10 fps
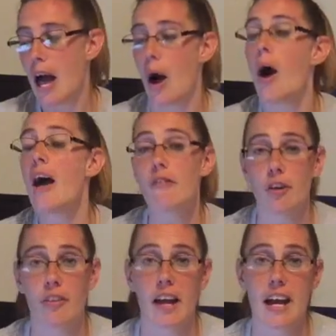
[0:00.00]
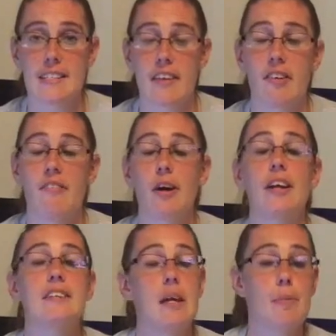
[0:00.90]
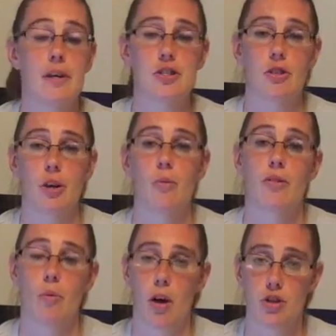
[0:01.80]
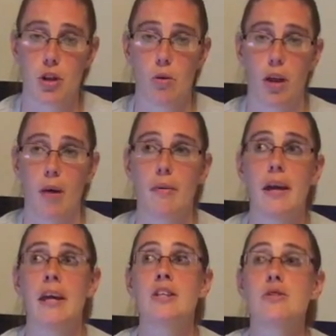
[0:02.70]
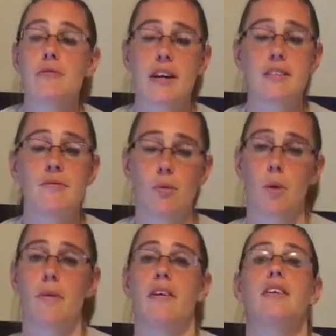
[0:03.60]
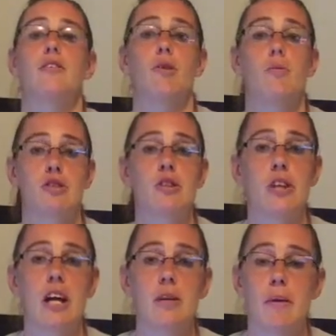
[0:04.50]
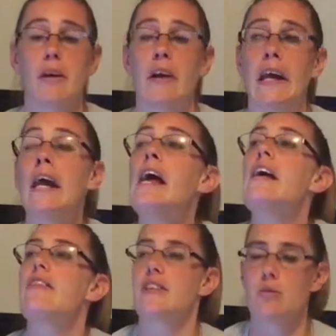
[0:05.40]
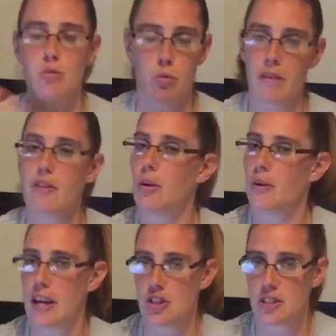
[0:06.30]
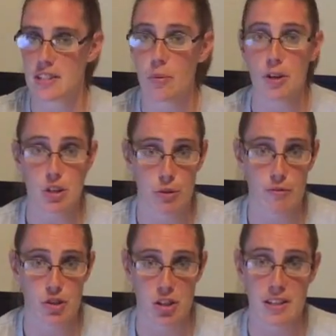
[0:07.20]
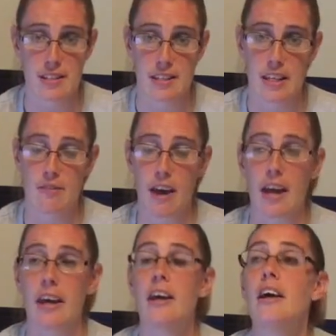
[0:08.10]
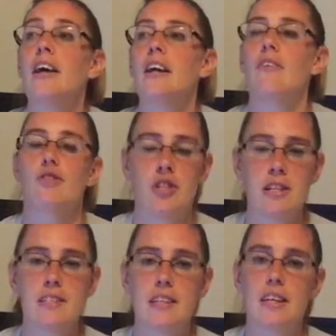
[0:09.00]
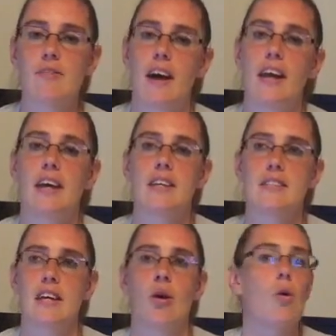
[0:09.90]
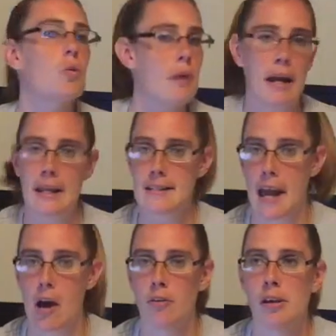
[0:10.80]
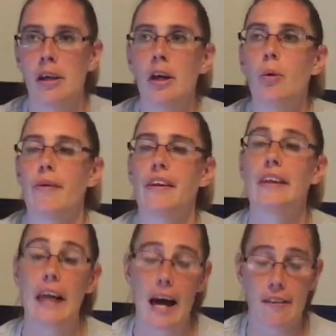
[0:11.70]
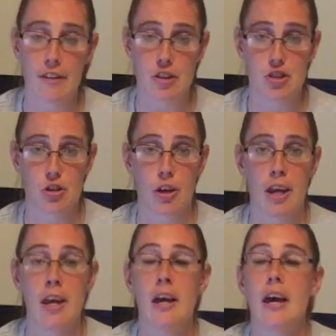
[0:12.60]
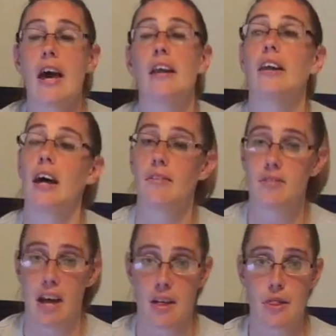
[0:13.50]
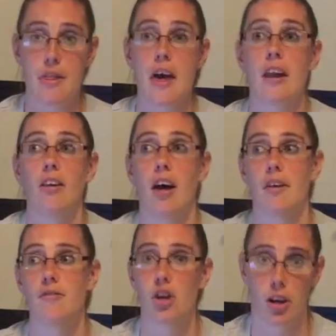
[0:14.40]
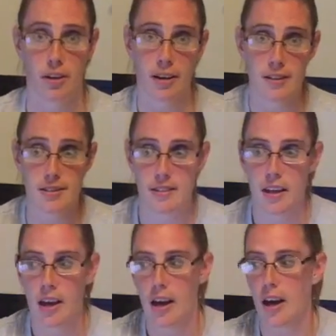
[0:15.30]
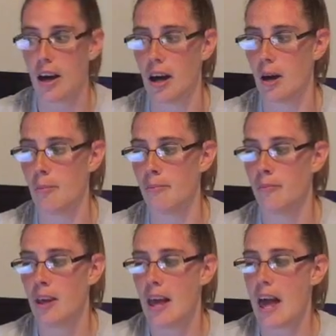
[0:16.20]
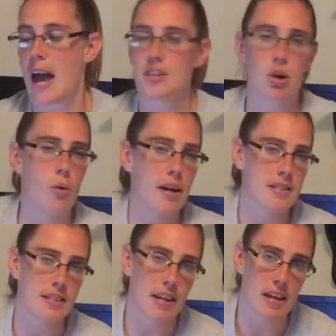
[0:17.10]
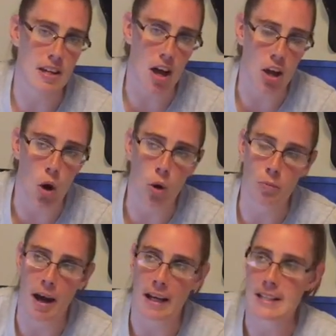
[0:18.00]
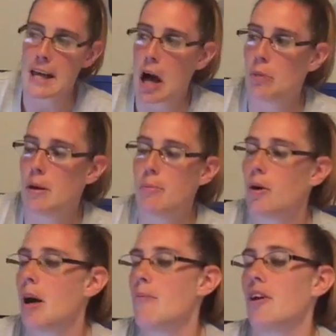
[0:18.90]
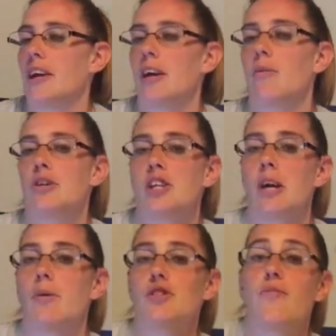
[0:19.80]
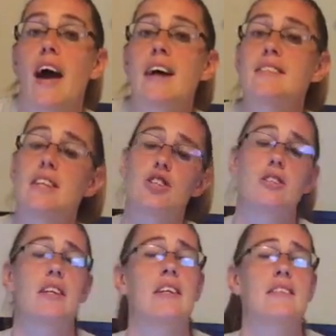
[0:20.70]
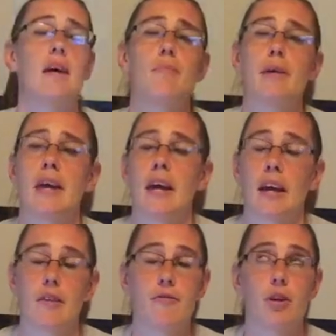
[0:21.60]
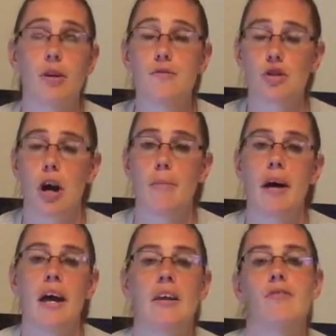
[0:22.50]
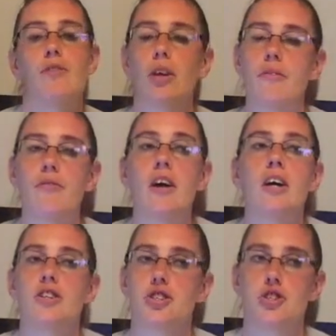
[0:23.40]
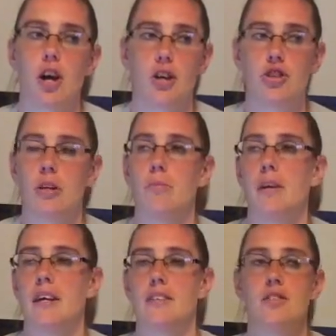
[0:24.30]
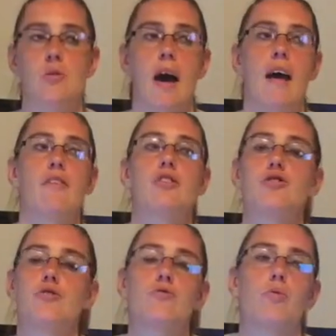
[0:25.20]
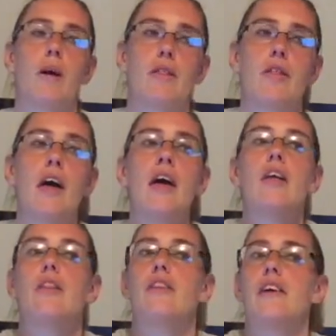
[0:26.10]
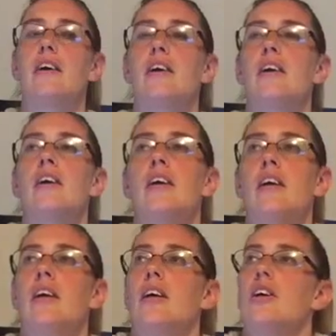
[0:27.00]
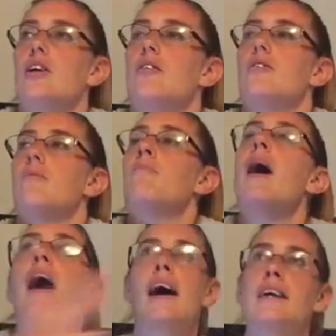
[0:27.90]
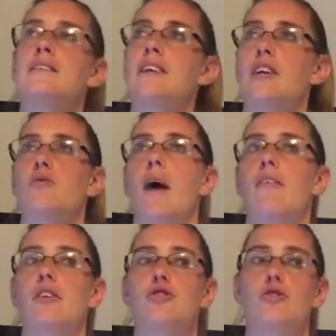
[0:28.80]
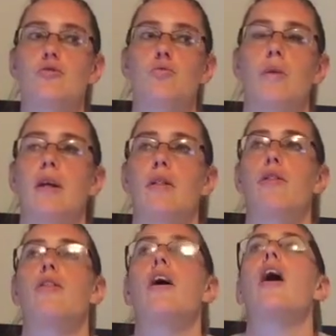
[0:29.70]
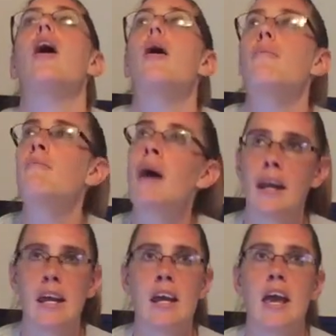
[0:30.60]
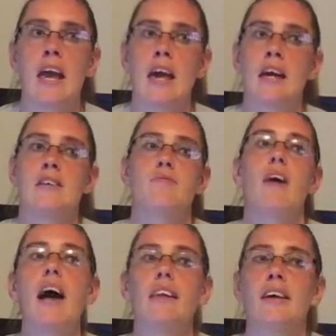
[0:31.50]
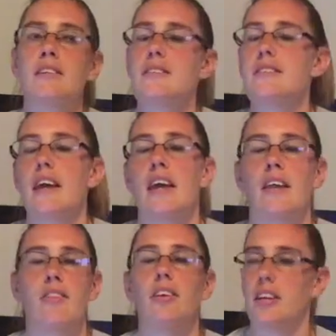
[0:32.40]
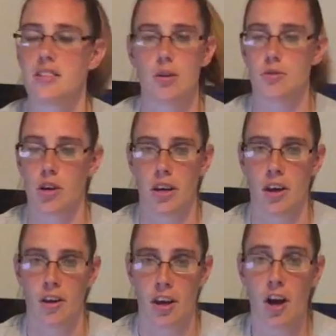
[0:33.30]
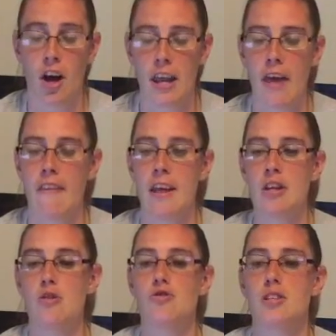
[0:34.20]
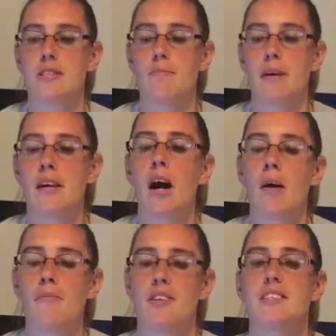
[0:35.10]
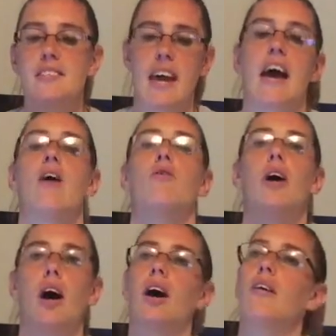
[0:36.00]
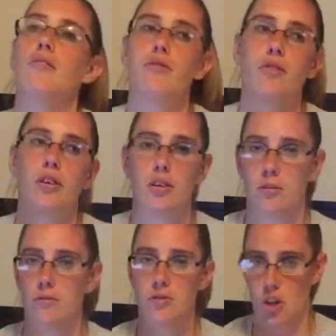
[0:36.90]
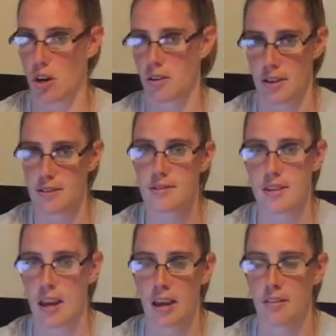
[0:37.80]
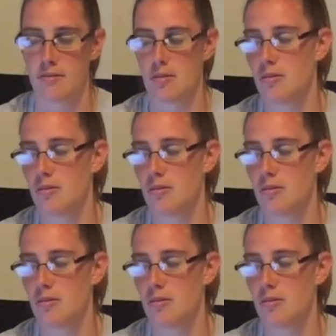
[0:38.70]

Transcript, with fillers: However, the guys have a very deep history with the Washoe Club. In 2004, when they did their original documentary, this was one of the locations they went to in Virginia City, Nevada. Now, Virginia City, Nevada is an old mining town with a lot of history and a lot of death and a lot of darkness. Um, as always, it, an old mining town, people come there to get rich and get rich fast, and it just ends up being full of drama and full of destruction because you have issues with the minds and you have issues with money and violence and the list goes on and on and on and then you just become this town of darkness and